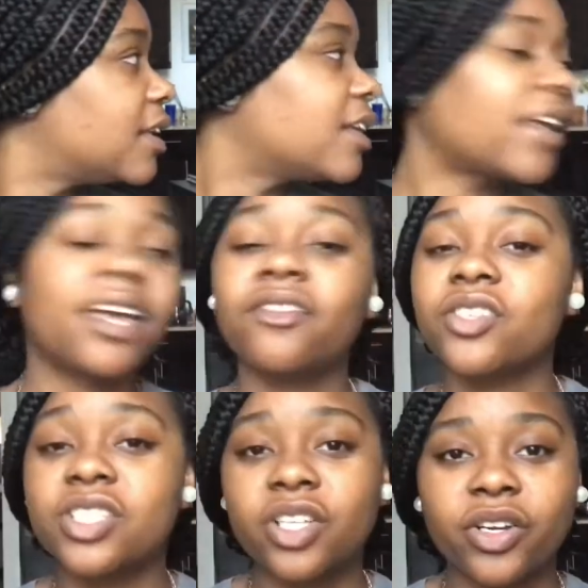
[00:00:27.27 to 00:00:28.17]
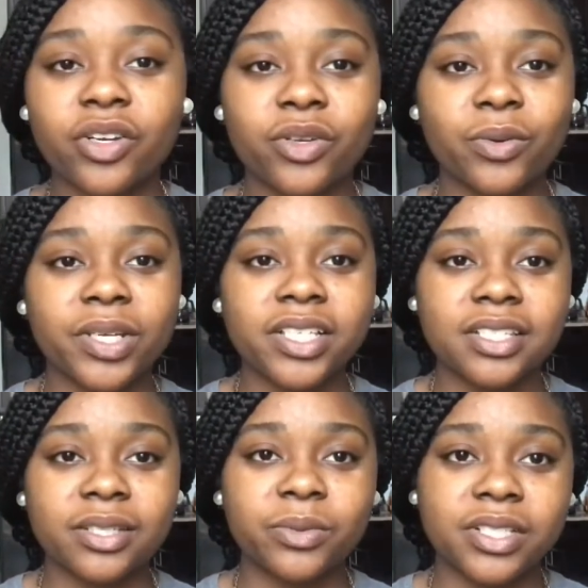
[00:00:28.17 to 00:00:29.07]
okay, if you just heard a noise,
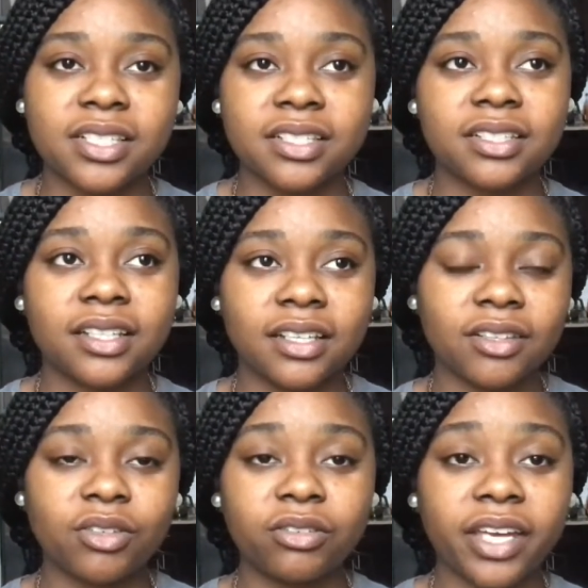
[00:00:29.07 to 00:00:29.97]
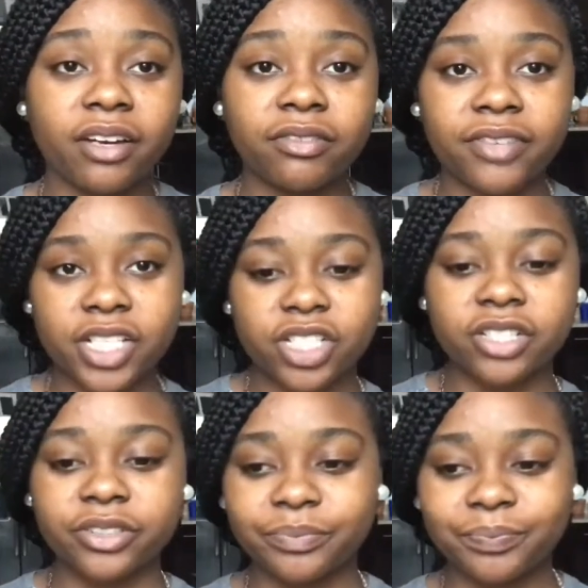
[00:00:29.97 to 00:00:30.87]
it was little air
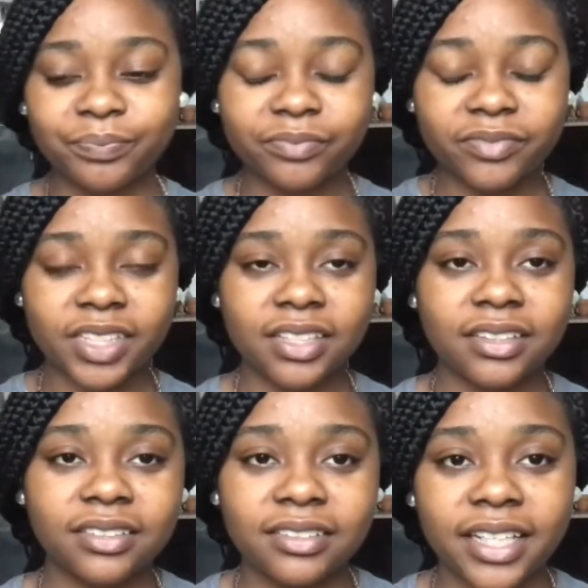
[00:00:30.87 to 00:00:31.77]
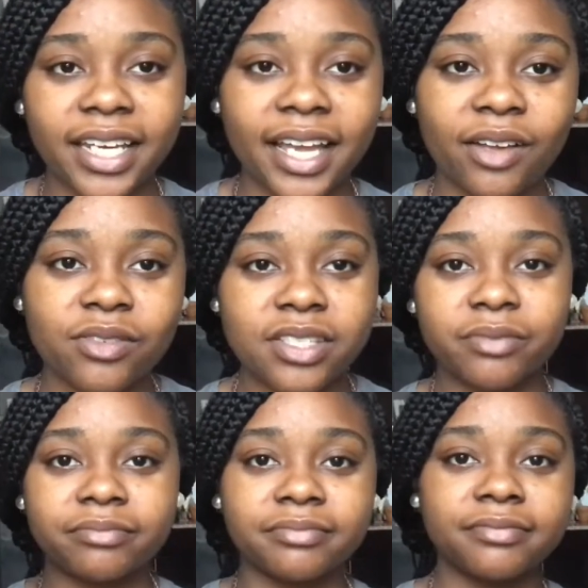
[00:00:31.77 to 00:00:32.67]
freshener letting out
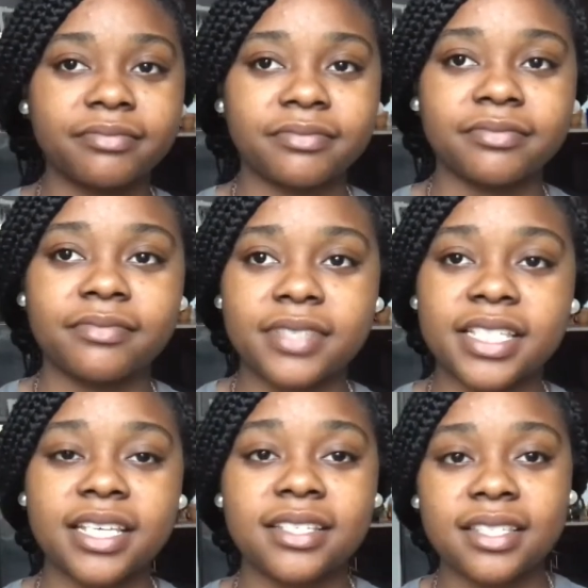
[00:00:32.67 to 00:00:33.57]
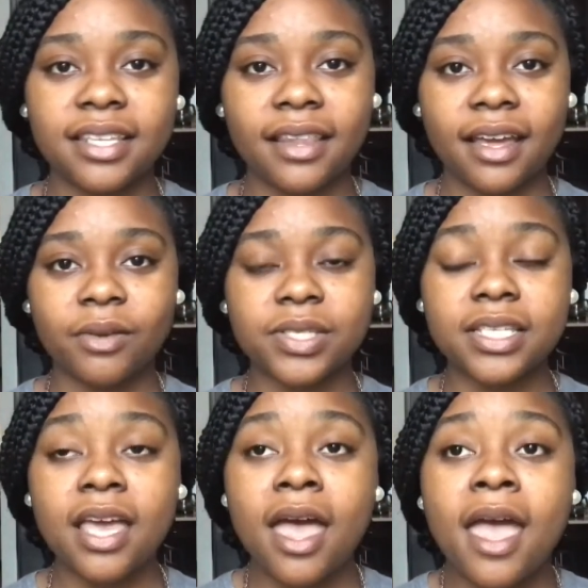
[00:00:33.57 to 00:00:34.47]
some scent in the house.
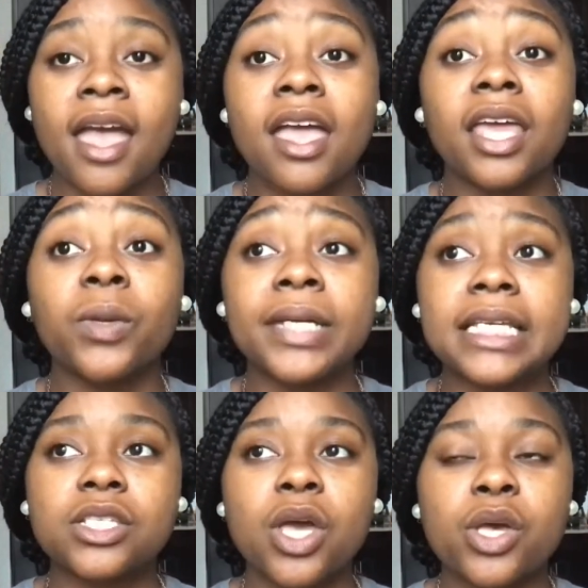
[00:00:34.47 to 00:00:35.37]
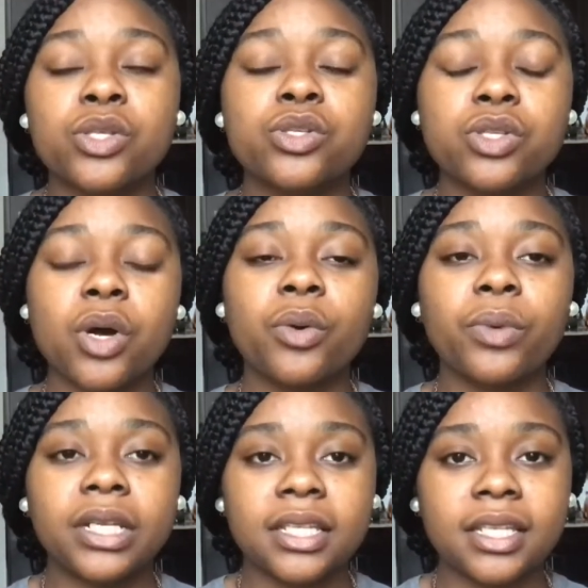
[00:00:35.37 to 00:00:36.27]
Anyways, so
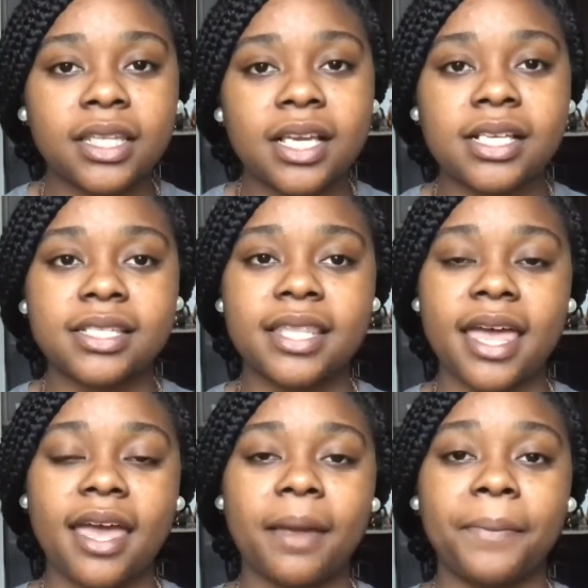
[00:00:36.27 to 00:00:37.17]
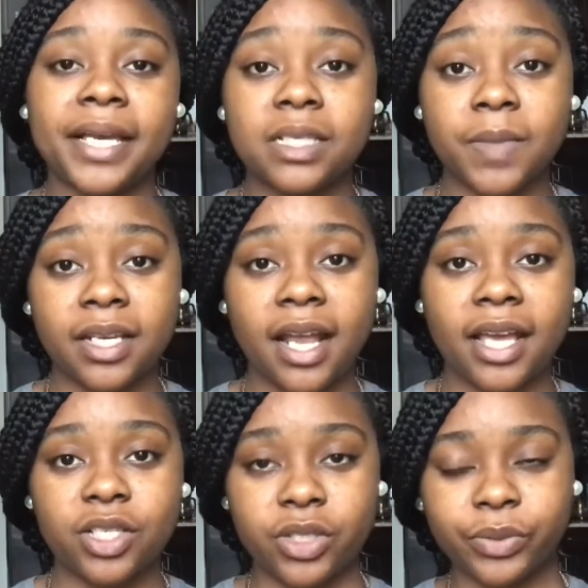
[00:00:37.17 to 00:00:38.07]
one of the things that my husband and I
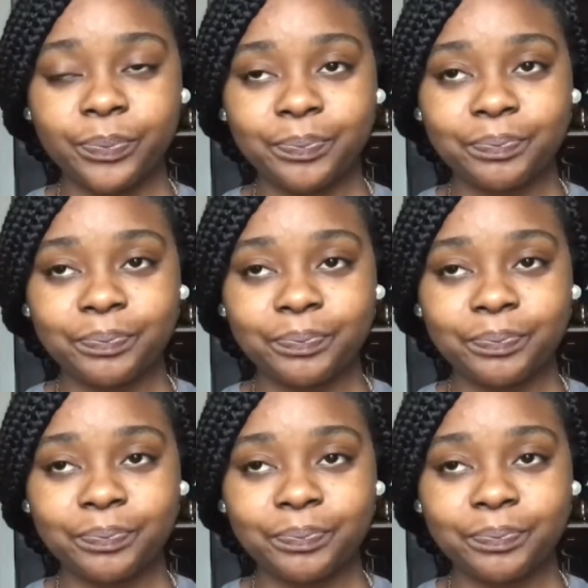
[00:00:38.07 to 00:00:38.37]
do